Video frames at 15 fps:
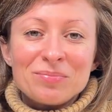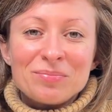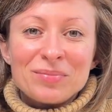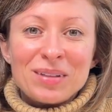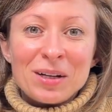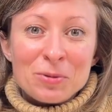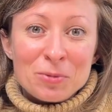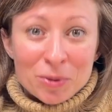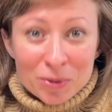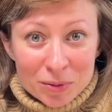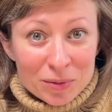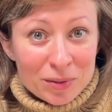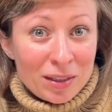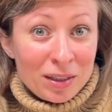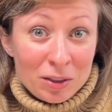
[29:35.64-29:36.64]
I want to
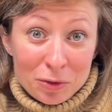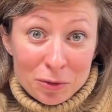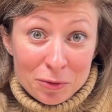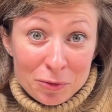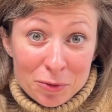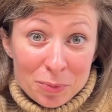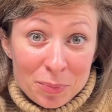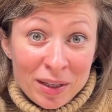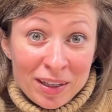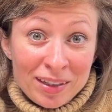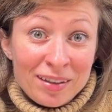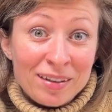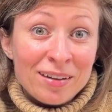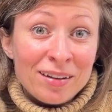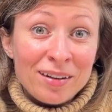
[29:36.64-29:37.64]
thank you for being
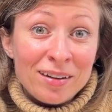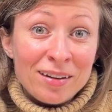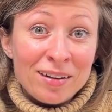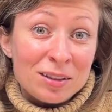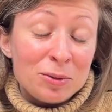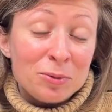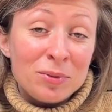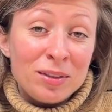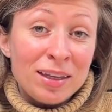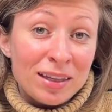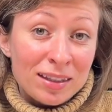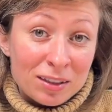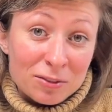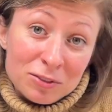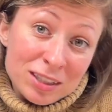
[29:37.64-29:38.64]
here until the end
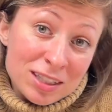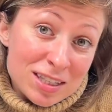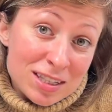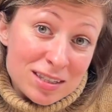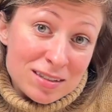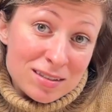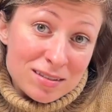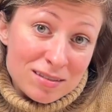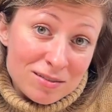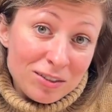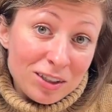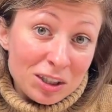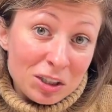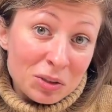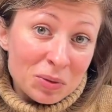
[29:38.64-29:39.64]
of this
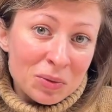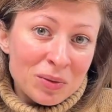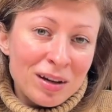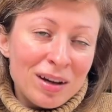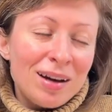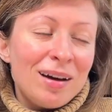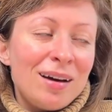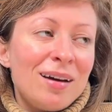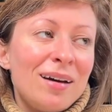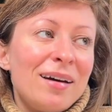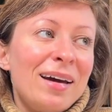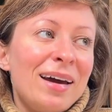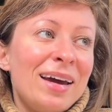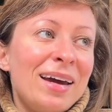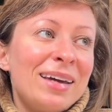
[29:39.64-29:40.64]
video,
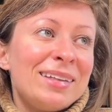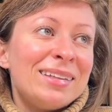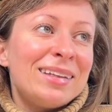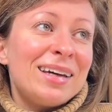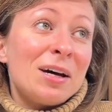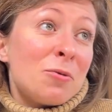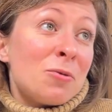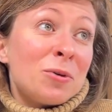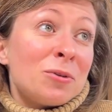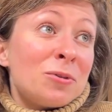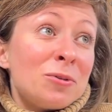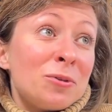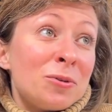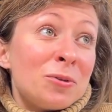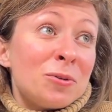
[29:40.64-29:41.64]
and I want
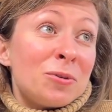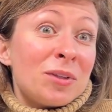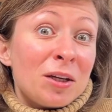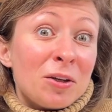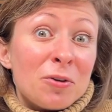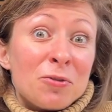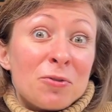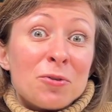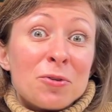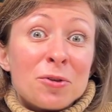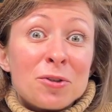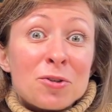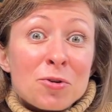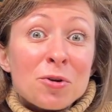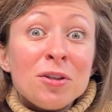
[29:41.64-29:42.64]
to thank you for
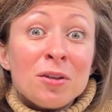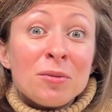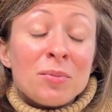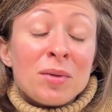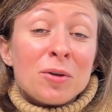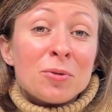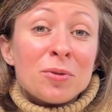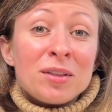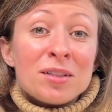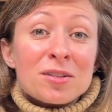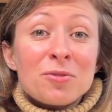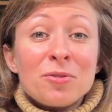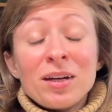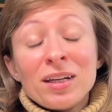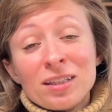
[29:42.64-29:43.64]
joining me on this
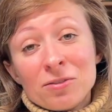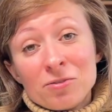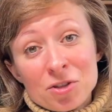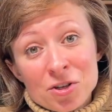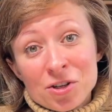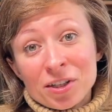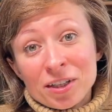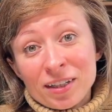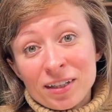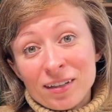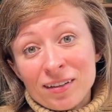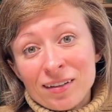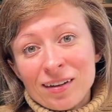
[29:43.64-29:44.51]
creative journey.